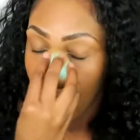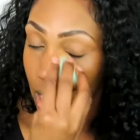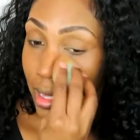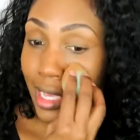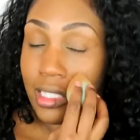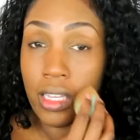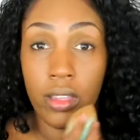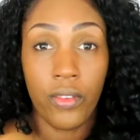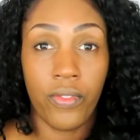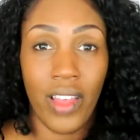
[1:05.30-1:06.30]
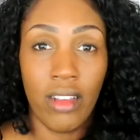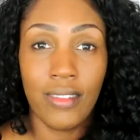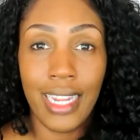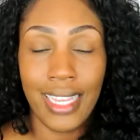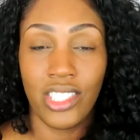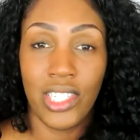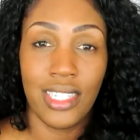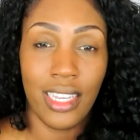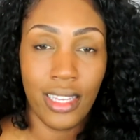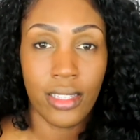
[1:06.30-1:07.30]
okay, so the foundation
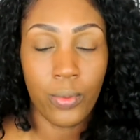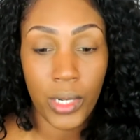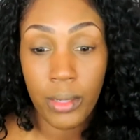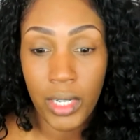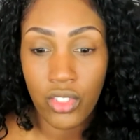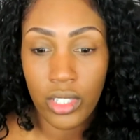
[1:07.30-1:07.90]
is pretty much